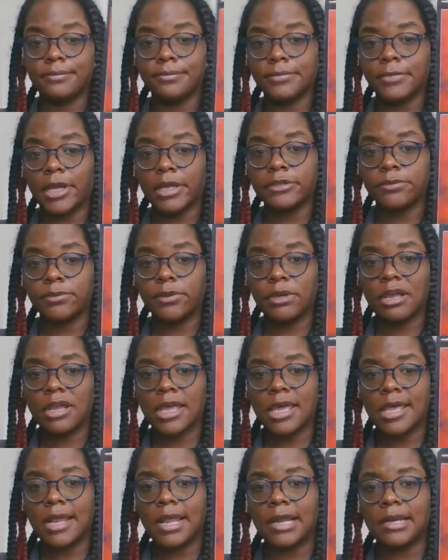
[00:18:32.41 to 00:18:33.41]
that's what I
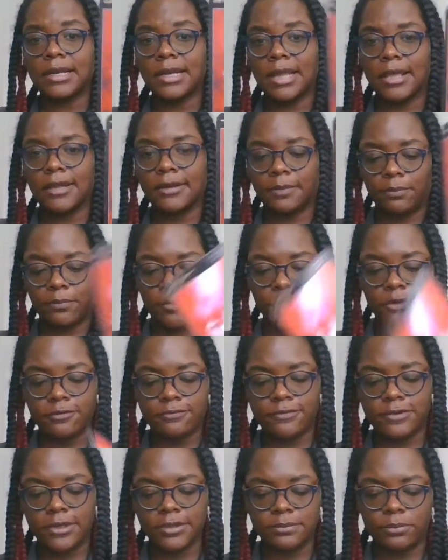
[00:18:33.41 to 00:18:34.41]
got out of that.
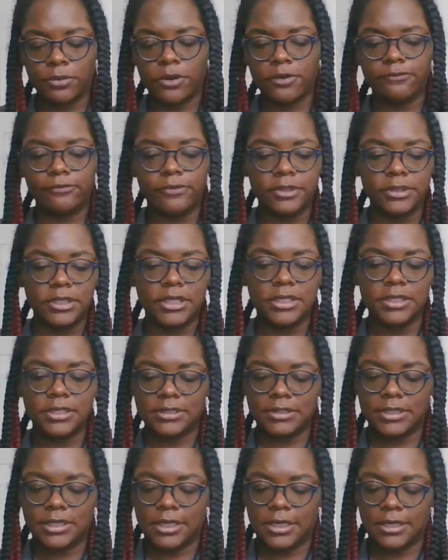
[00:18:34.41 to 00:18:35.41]
Perfect, perfect thing to
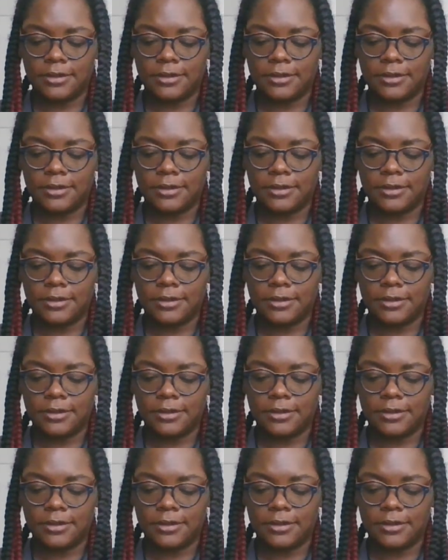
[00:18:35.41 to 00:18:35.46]
say.